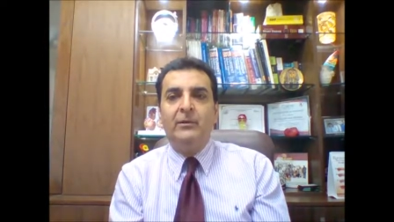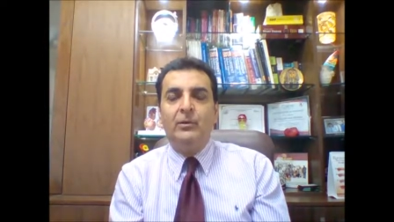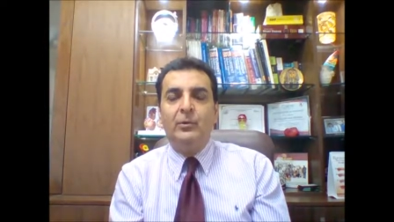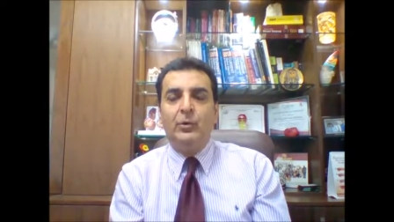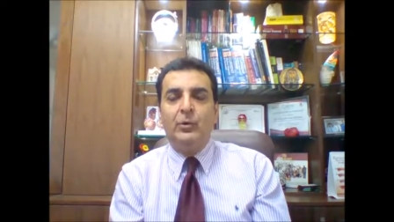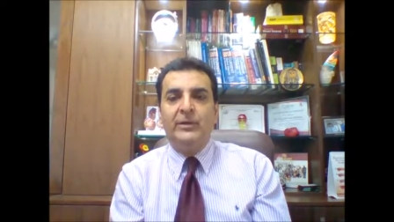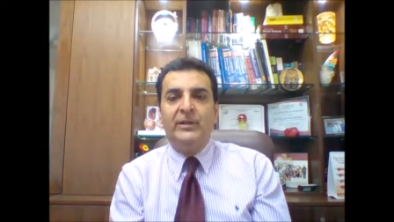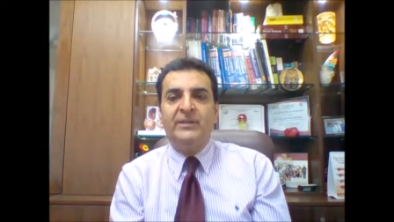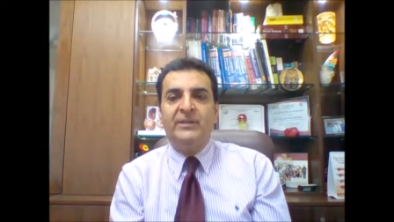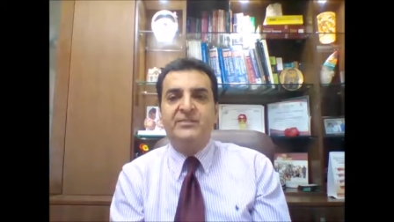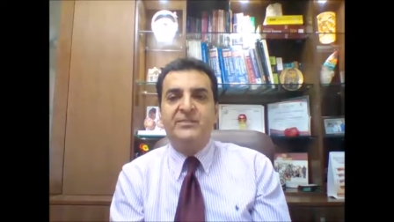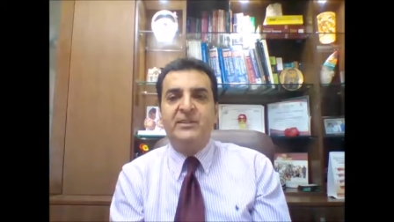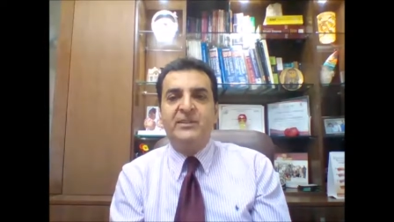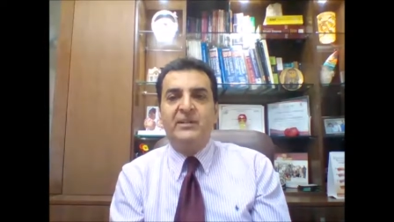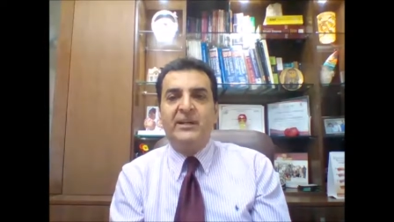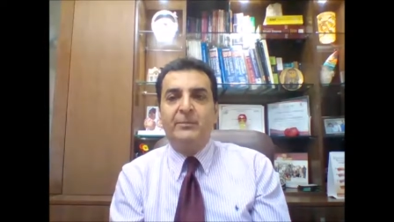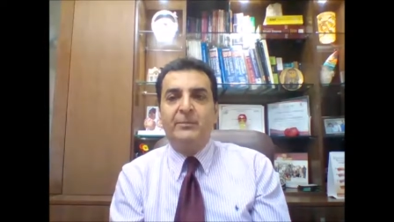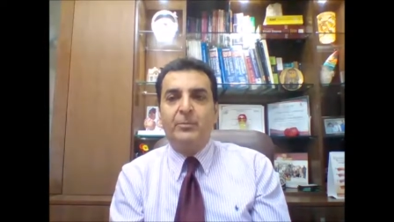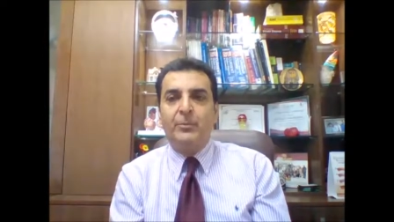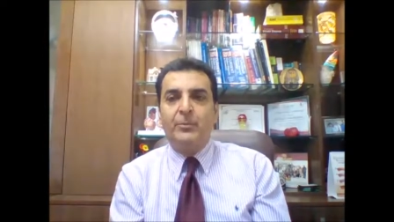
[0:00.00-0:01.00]
low density
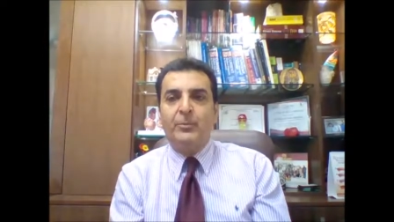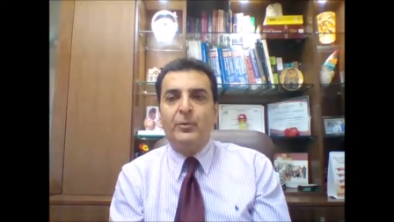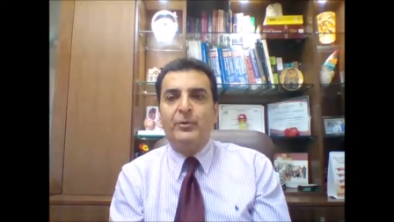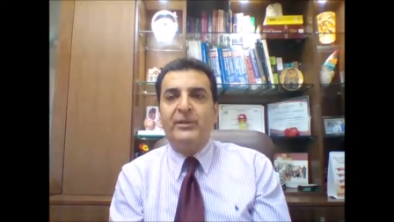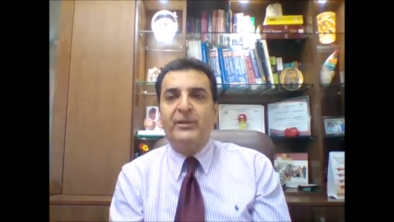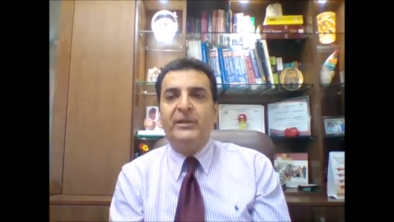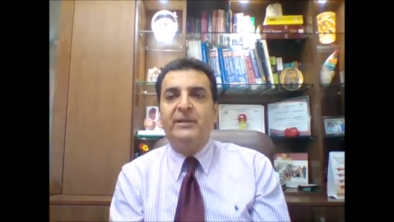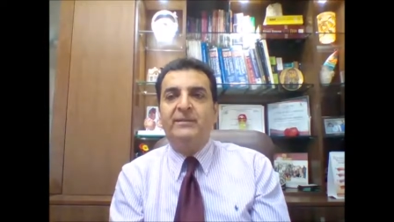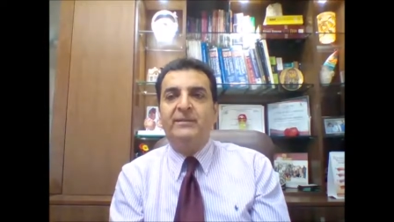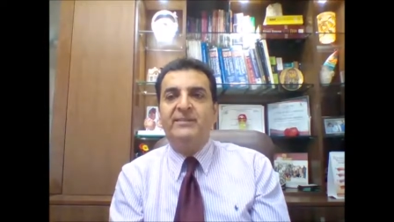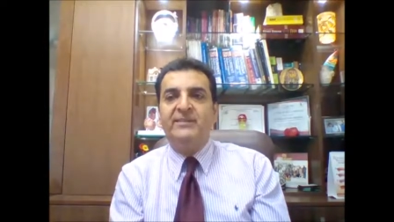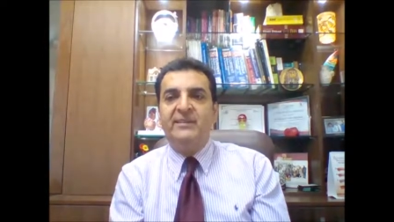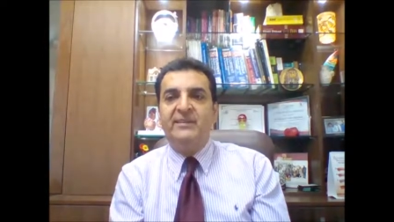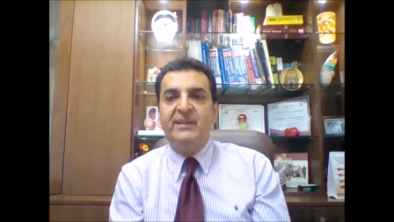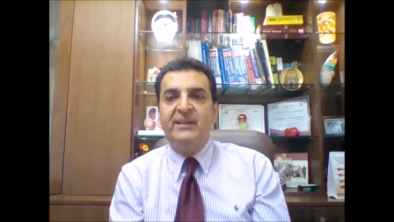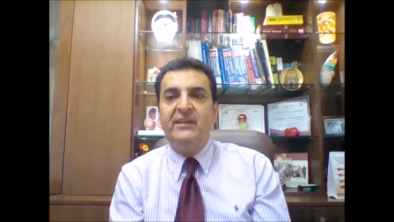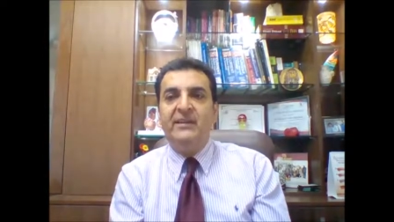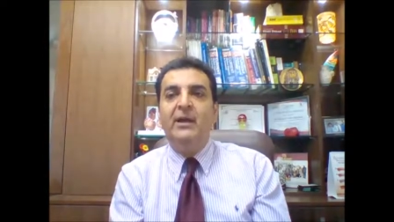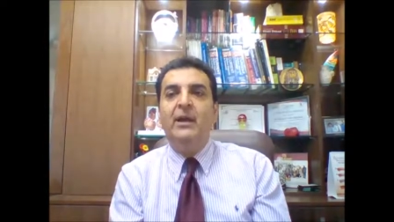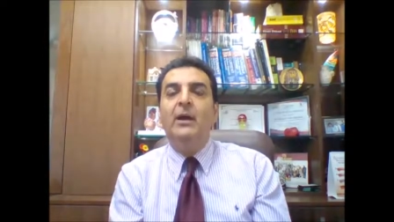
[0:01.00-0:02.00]
lipoprotein
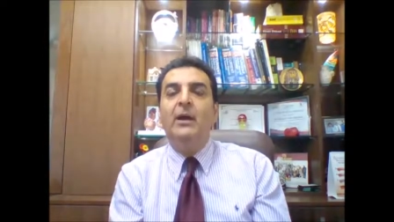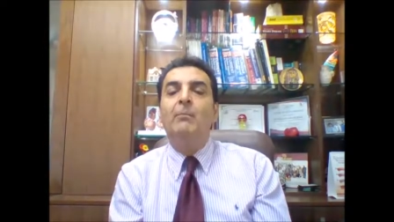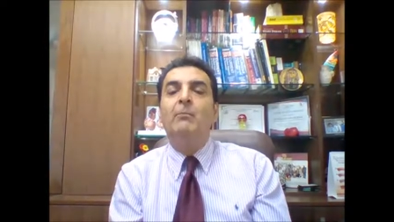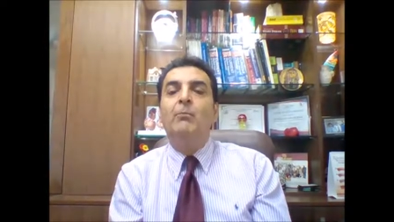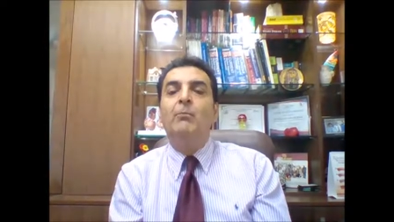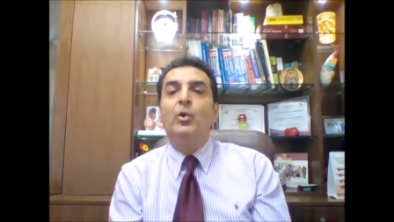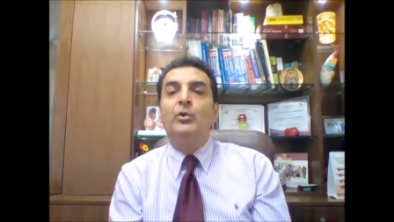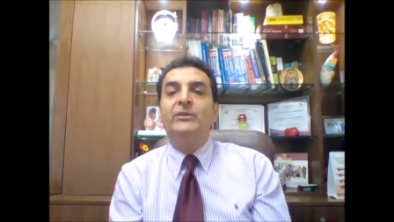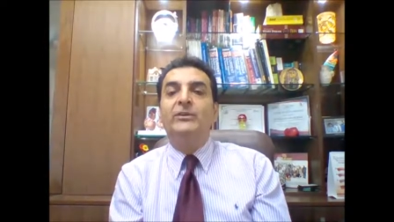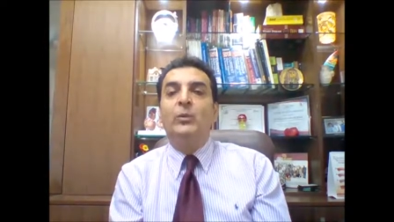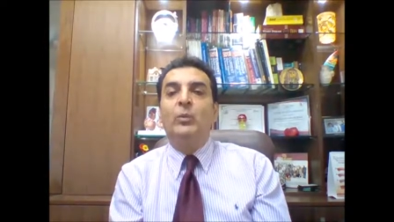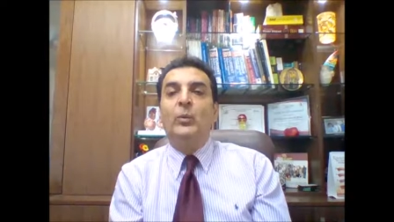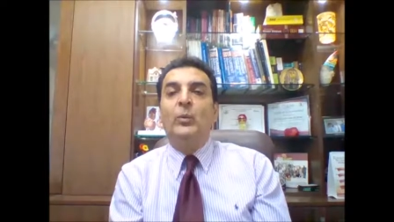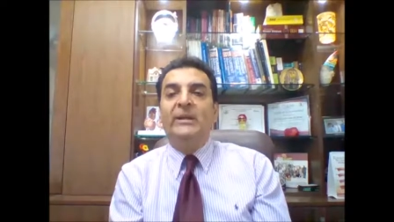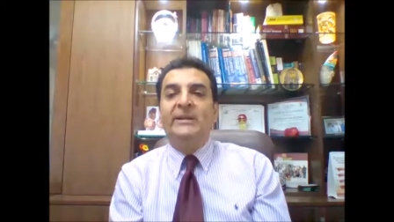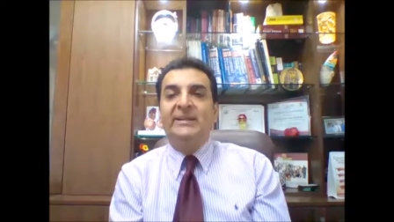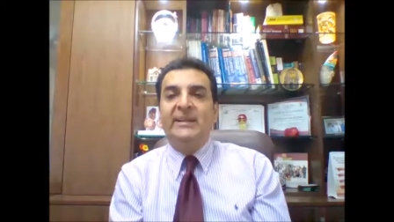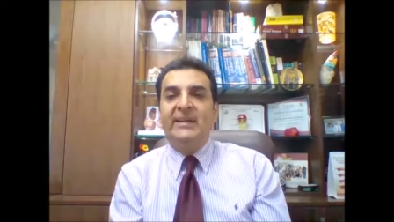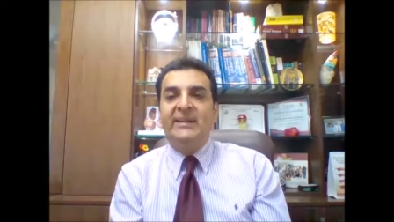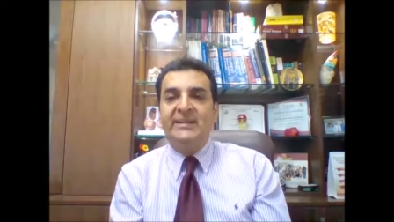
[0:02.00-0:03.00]
C, more than
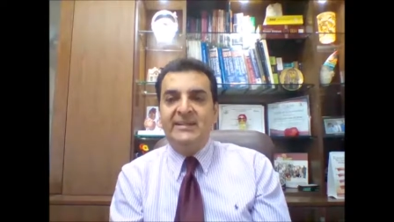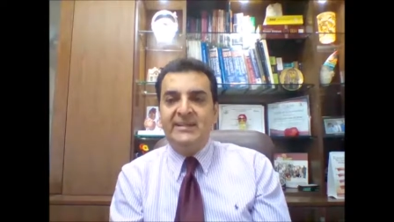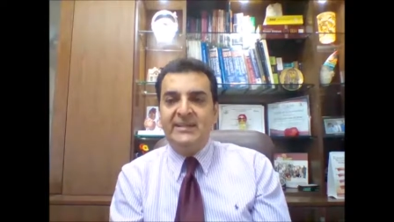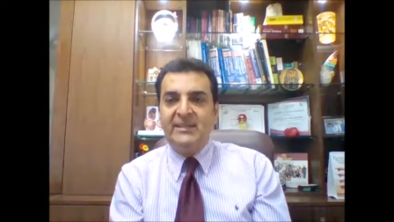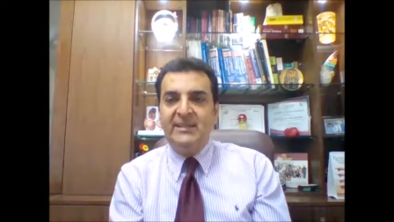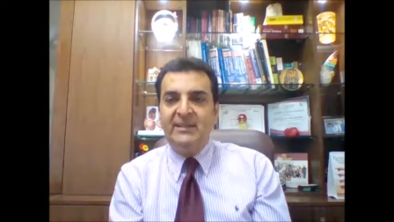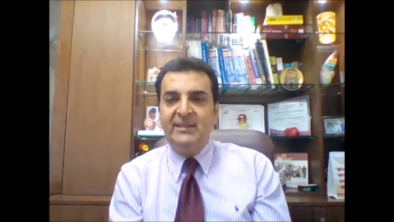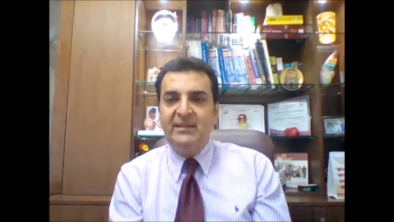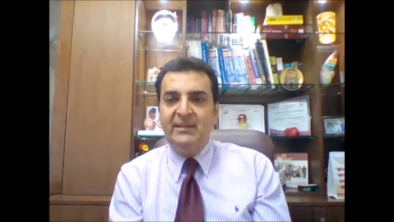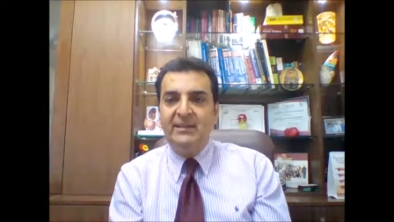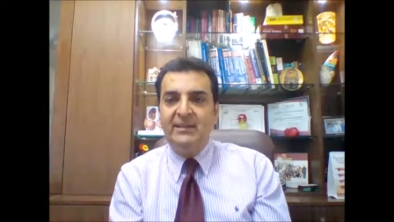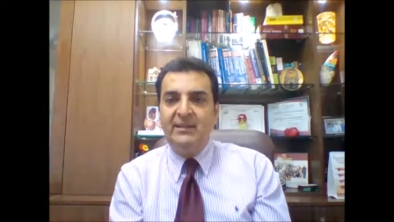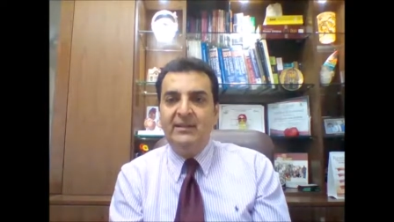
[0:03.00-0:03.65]
190.